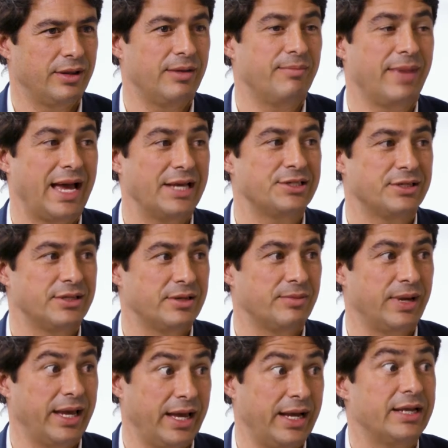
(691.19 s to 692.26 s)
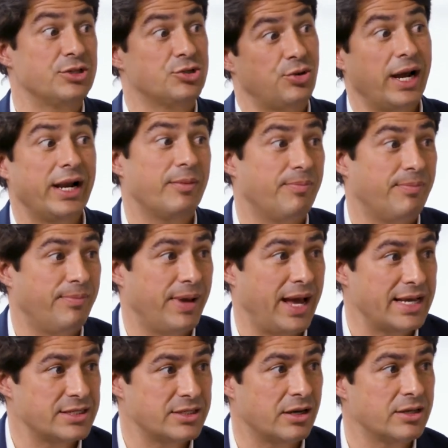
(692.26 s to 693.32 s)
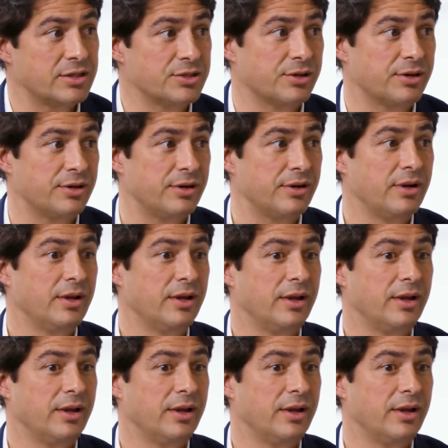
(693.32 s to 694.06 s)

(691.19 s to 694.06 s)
imagine in my head and try to pass on to her